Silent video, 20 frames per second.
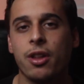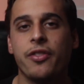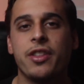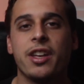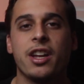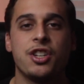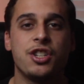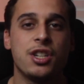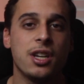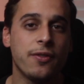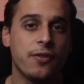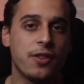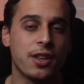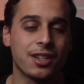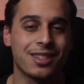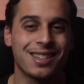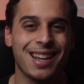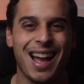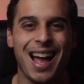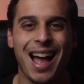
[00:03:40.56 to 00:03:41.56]
that they achieve
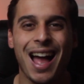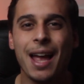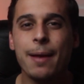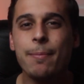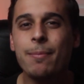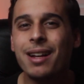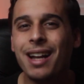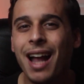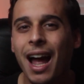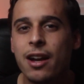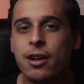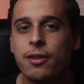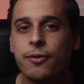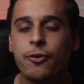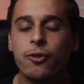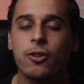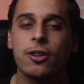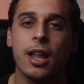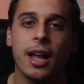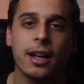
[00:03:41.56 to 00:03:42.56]
this. I'm kind of
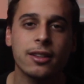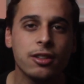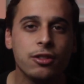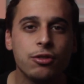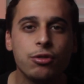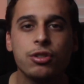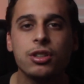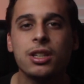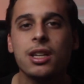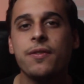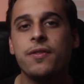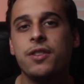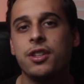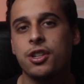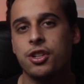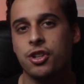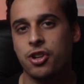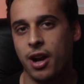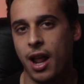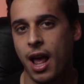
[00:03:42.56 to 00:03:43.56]
reluctant to see if
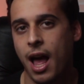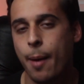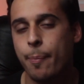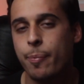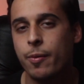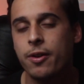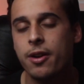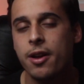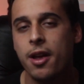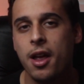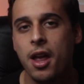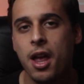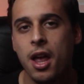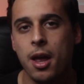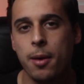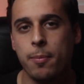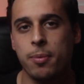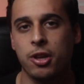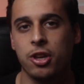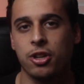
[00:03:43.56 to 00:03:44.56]
this is gonna happen,
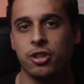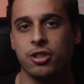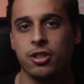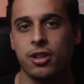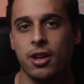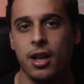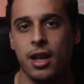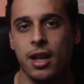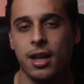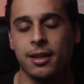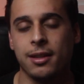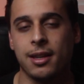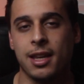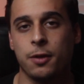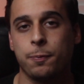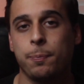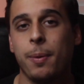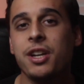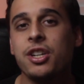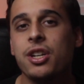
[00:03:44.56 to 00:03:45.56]
because
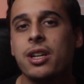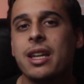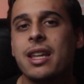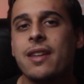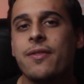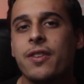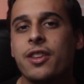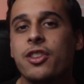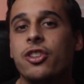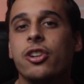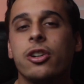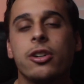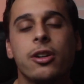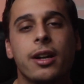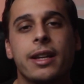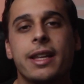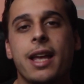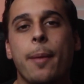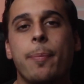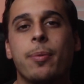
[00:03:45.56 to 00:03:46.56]
especially if
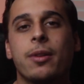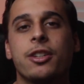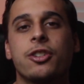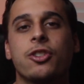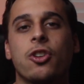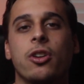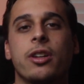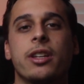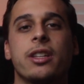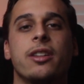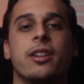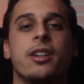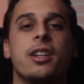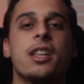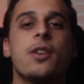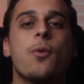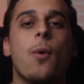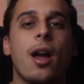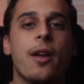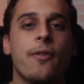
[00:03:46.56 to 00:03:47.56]
internally Apple is calling the
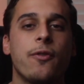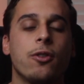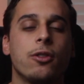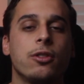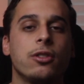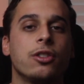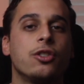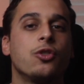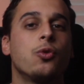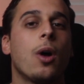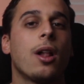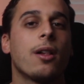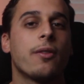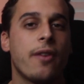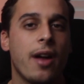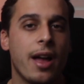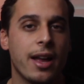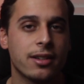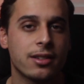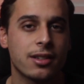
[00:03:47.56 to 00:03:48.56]
new iPhone the
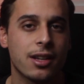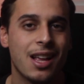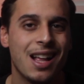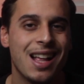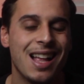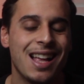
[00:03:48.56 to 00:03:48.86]
12s,